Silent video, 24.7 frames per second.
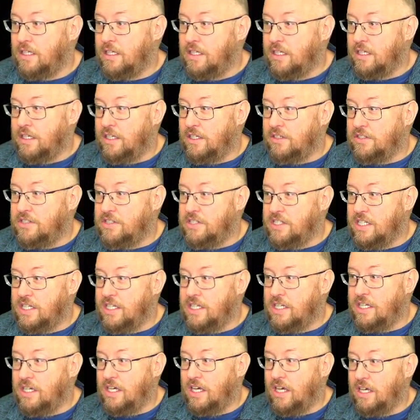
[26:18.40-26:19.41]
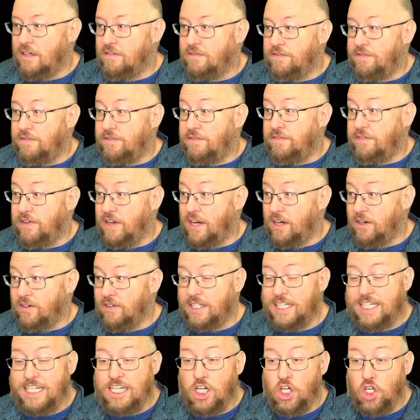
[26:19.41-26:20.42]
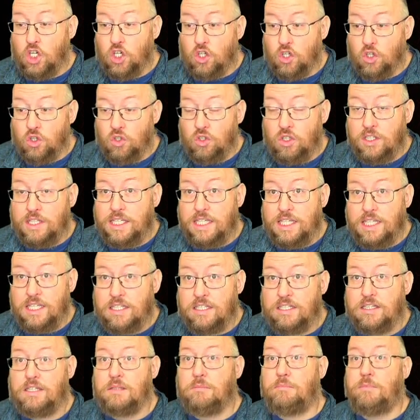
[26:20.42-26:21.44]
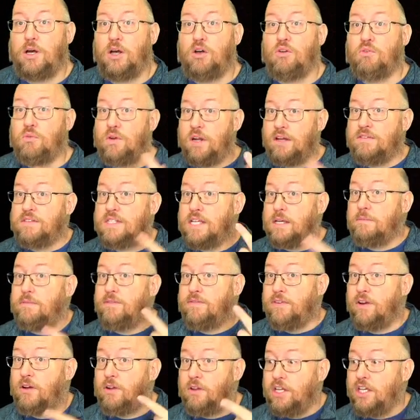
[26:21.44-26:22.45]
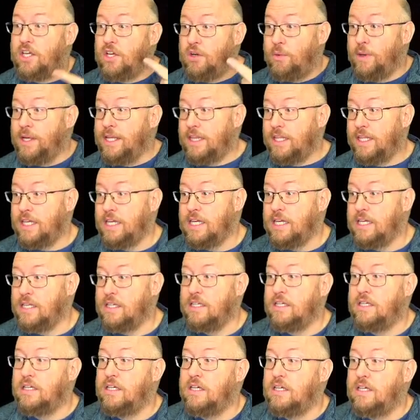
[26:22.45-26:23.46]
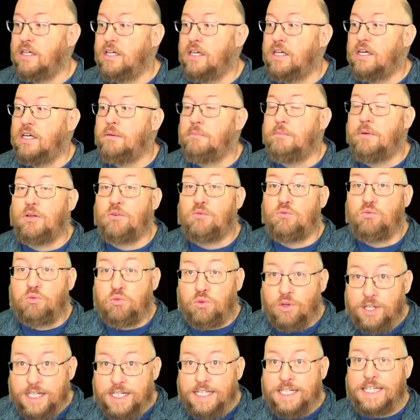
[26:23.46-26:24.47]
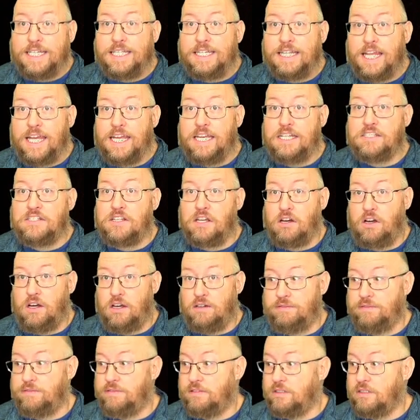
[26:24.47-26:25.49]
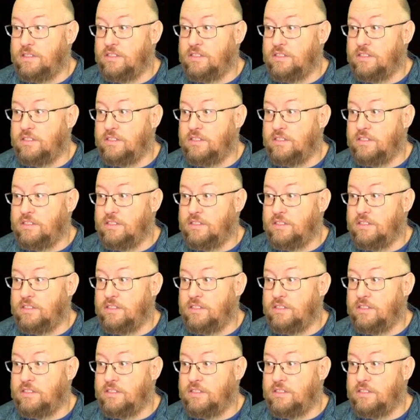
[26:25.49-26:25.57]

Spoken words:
You'll see fairly early, the ball revs up fairly quickly, but really lays off.